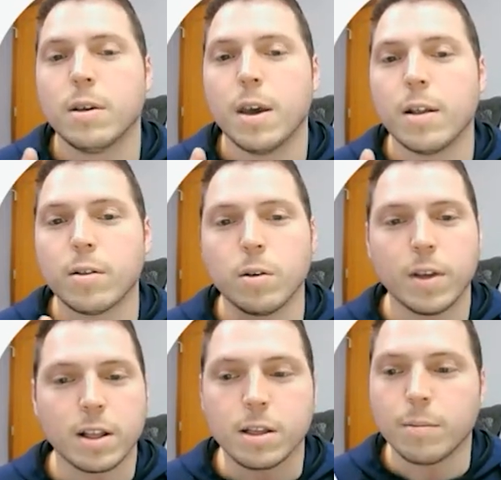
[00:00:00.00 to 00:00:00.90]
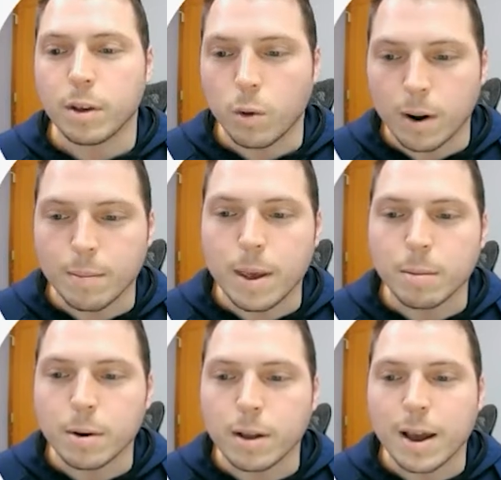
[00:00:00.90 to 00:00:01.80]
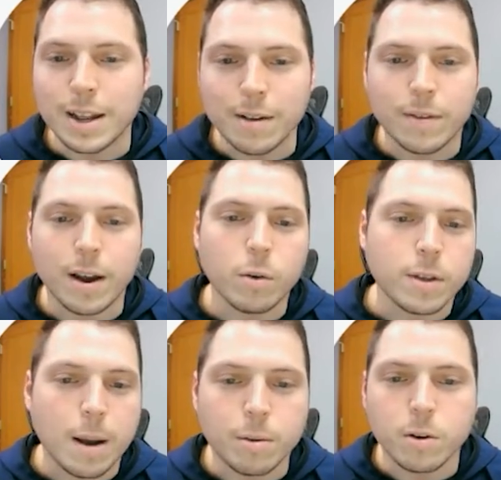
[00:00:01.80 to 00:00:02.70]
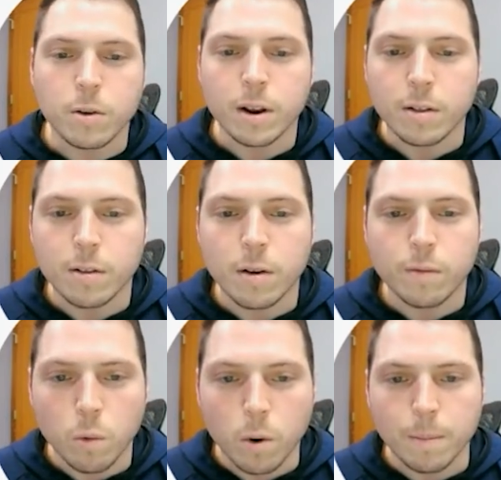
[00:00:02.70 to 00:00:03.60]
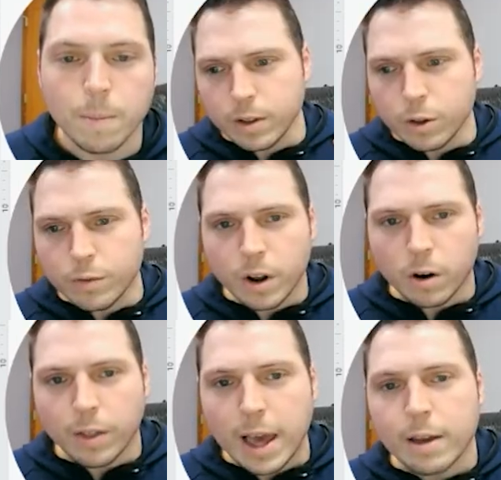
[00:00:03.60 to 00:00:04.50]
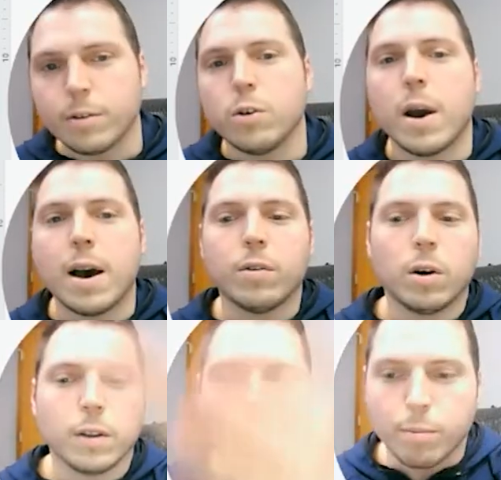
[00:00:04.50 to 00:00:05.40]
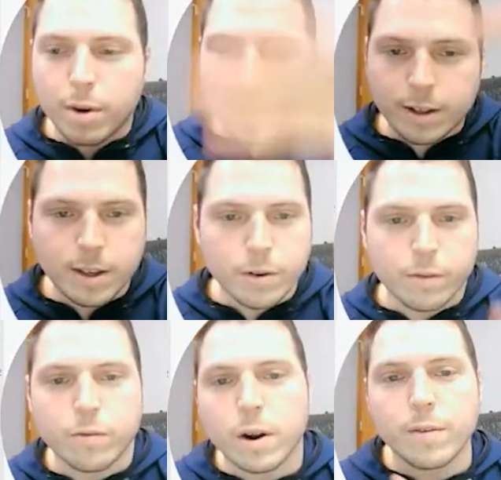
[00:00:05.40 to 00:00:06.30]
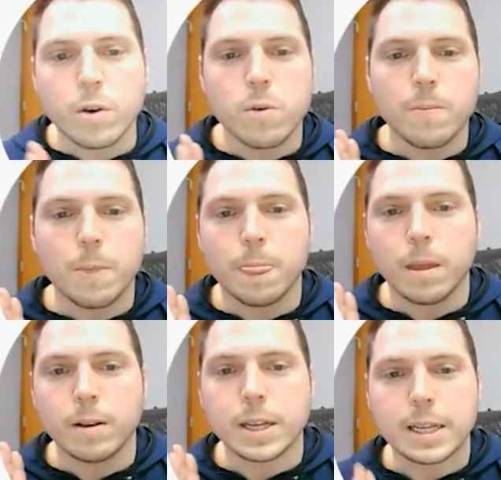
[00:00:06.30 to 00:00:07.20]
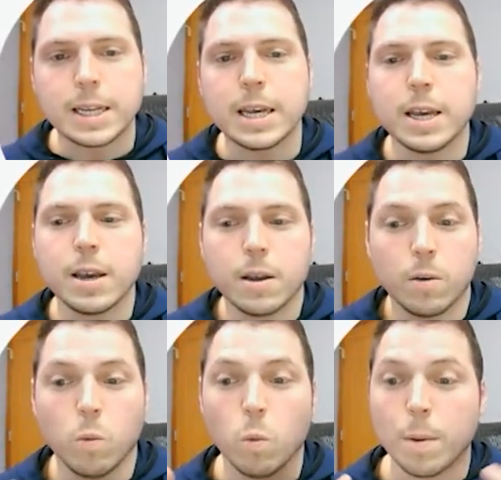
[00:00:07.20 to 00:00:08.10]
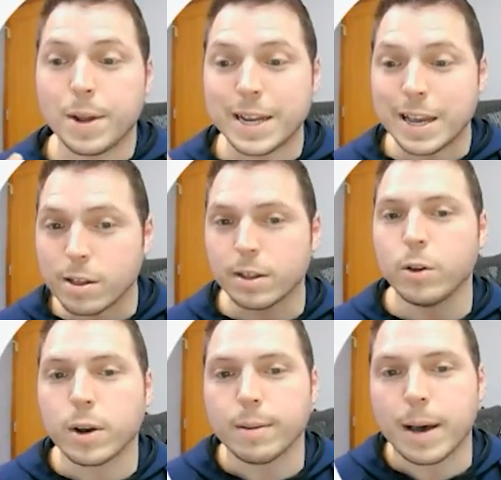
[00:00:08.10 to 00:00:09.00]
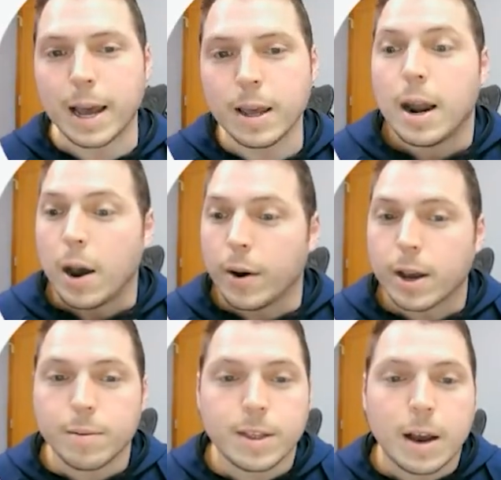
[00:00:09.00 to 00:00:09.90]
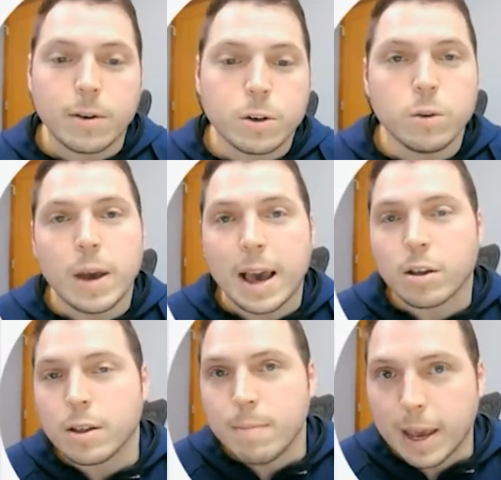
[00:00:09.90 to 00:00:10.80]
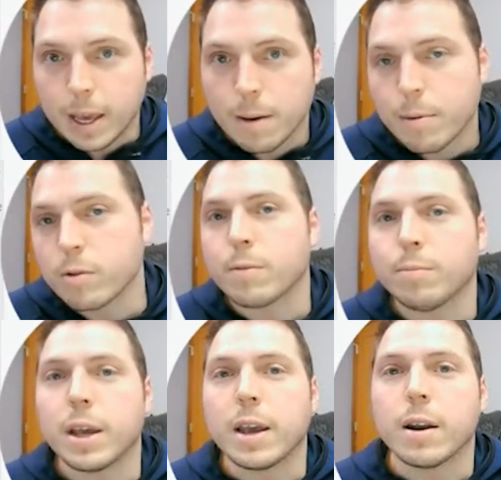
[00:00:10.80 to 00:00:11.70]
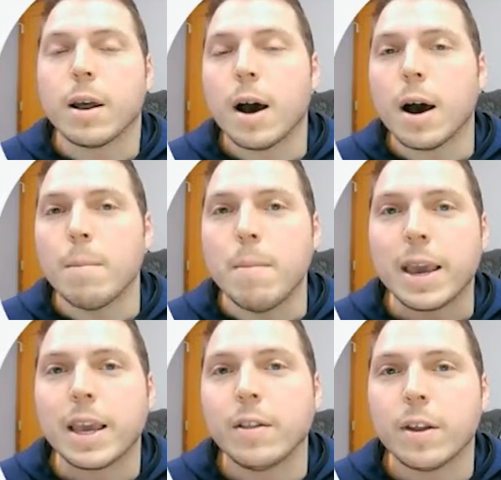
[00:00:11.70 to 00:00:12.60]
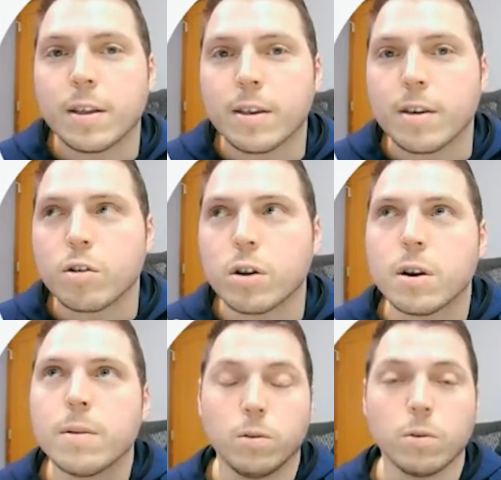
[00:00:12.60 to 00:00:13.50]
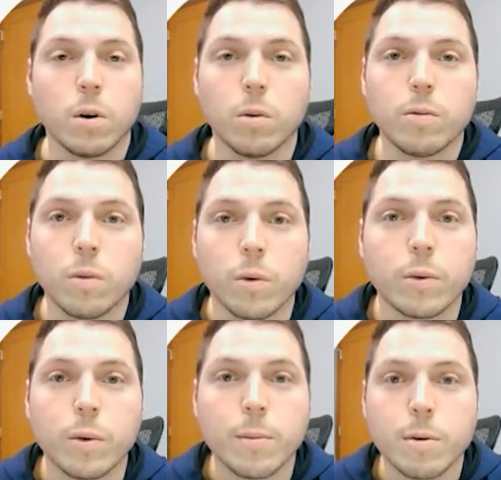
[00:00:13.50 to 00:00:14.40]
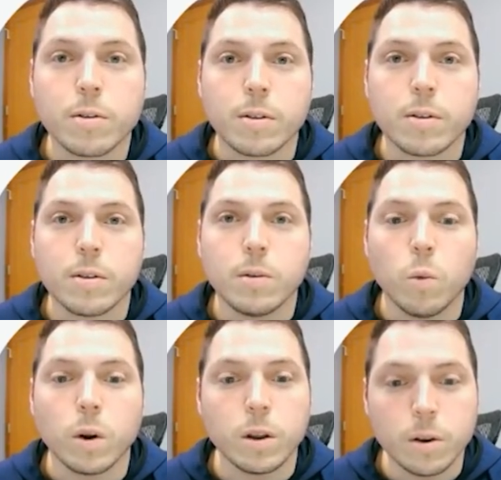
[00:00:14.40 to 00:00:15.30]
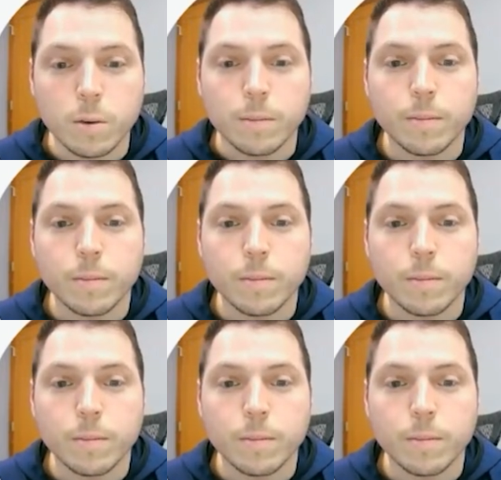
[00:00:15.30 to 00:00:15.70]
And so that's something you want to be able to identify those opportunities for. You've done all that. You have all of your products here in front of you to see what potentially you can buy. Now it comes down to actually making a purchase plan, making the decision to go forward with a purchase. What do you do?